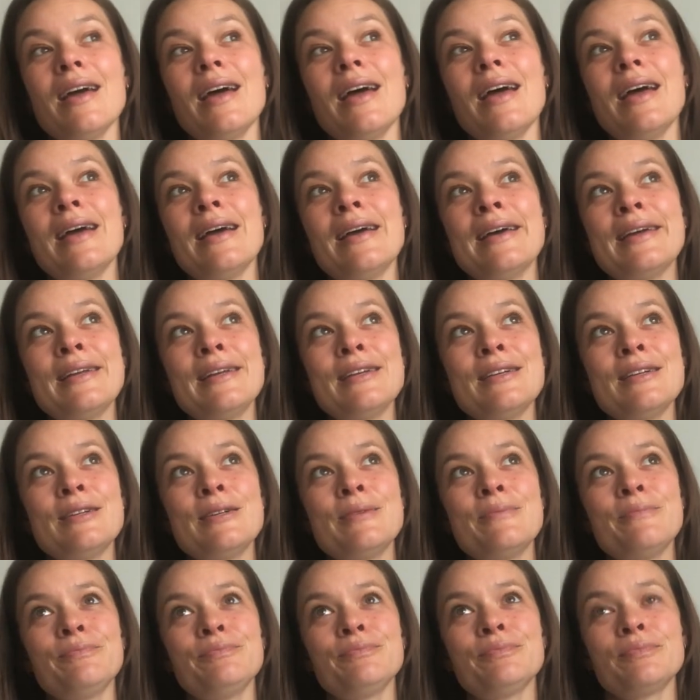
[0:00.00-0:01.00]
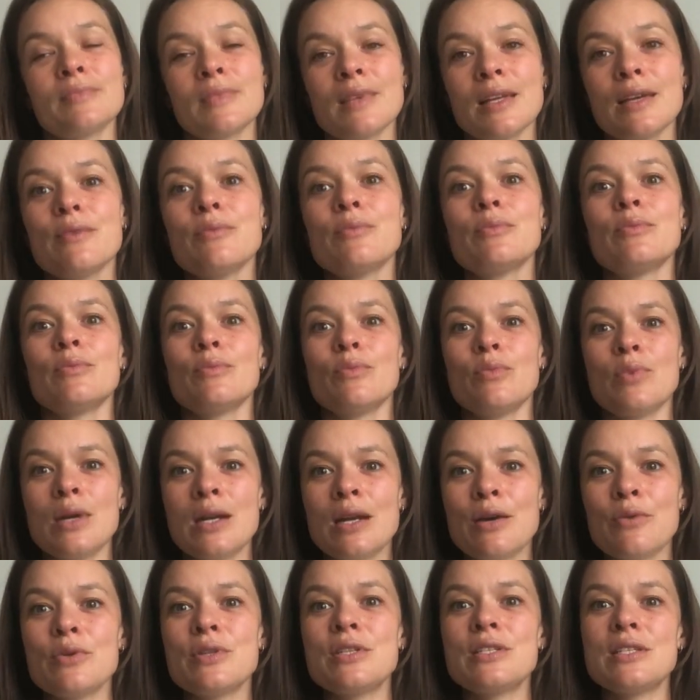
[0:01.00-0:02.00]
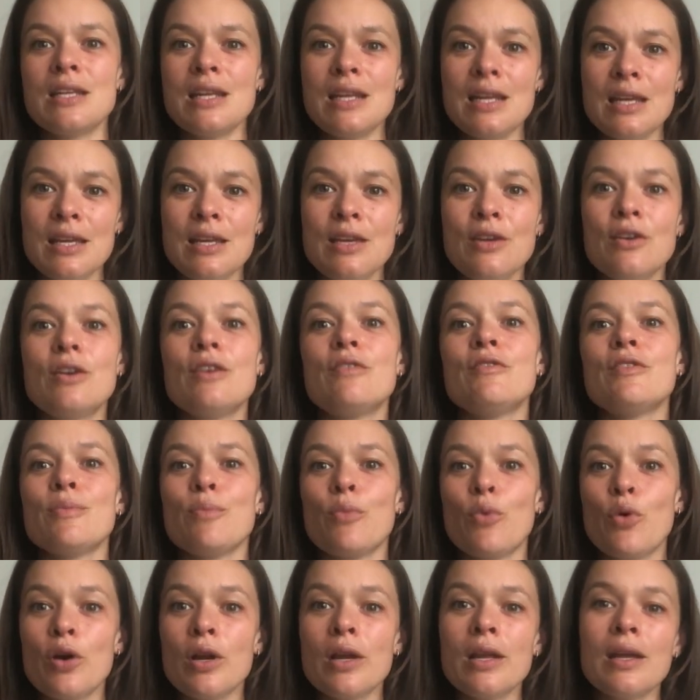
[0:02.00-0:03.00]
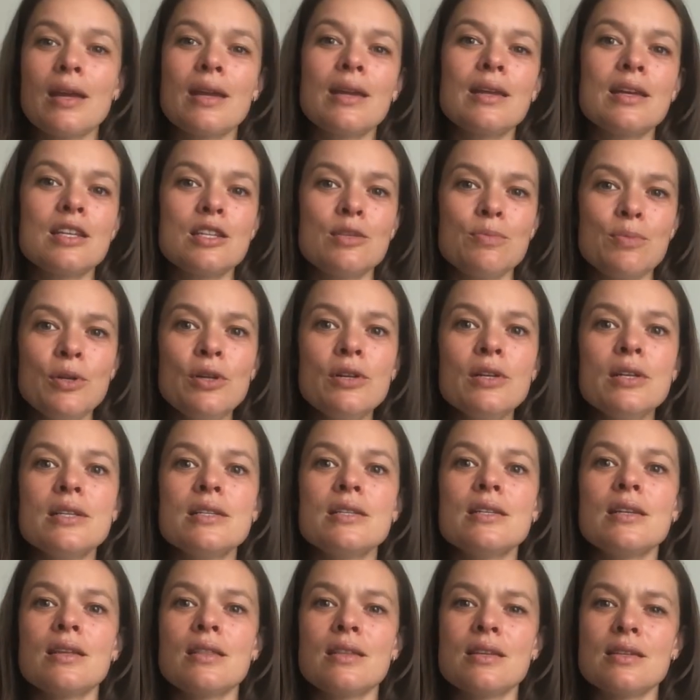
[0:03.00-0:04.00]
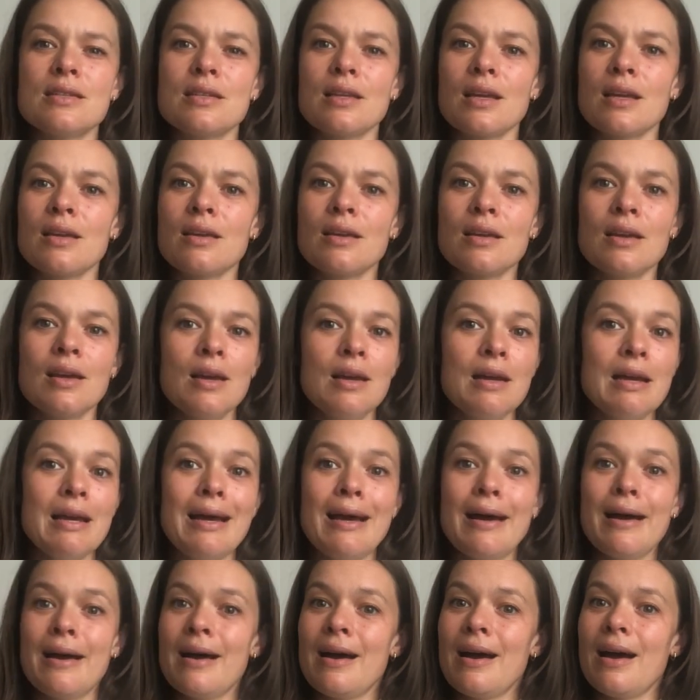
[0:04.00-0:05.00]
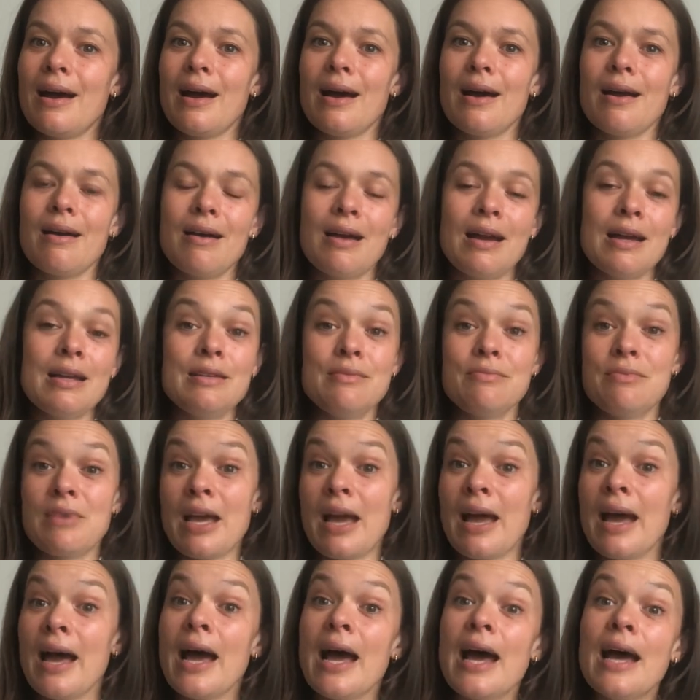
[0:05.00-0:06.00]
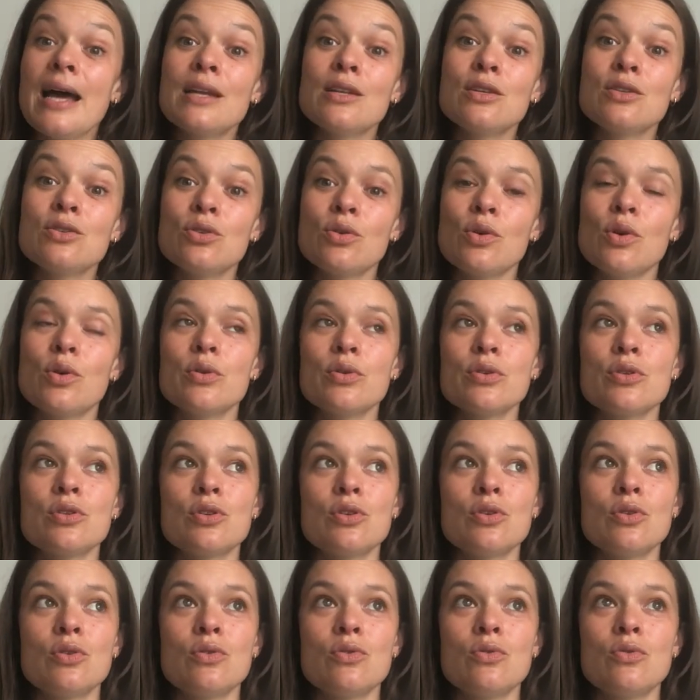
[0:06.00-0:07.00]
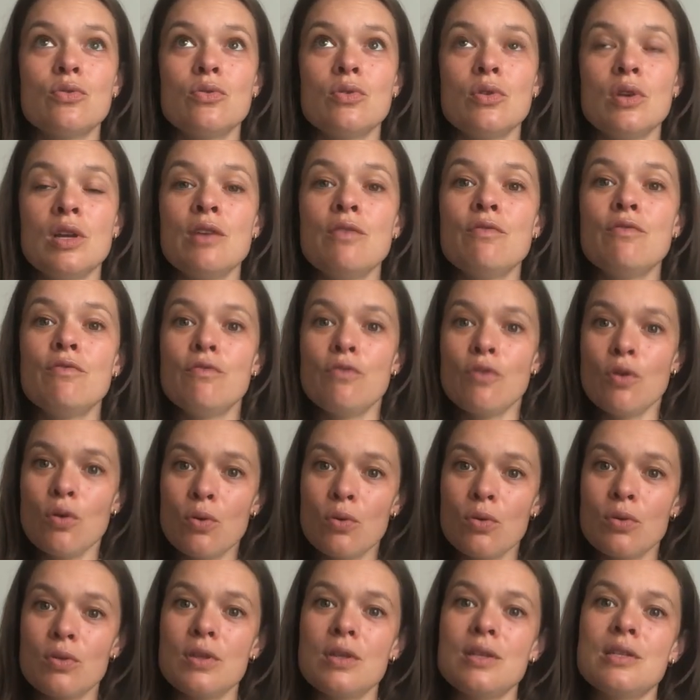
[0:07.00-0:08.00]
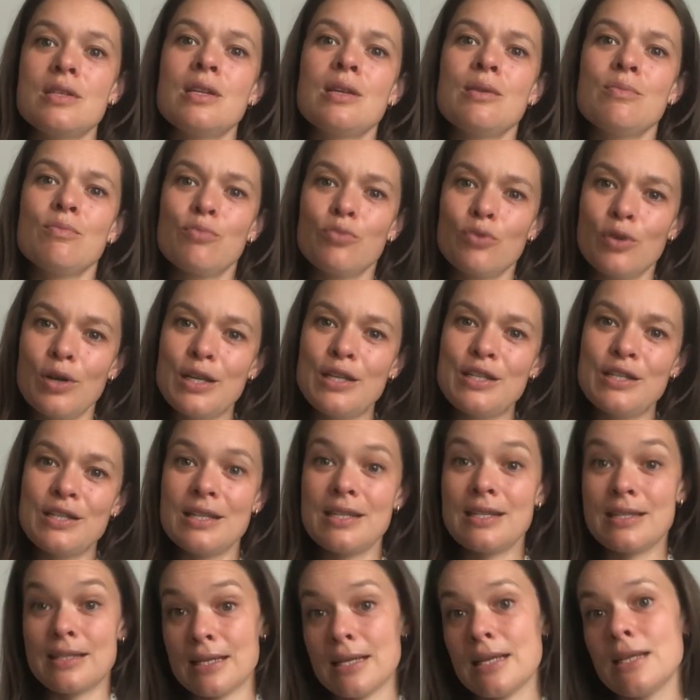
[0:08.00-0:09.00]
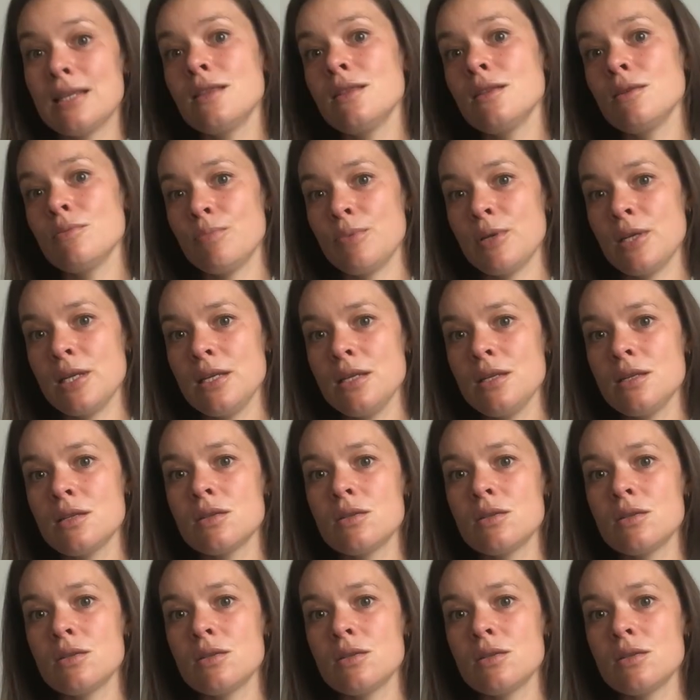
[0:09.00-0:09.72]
And when I was sitting here every morning and experiencing this, I had to also invoke this and embrace this in the piece.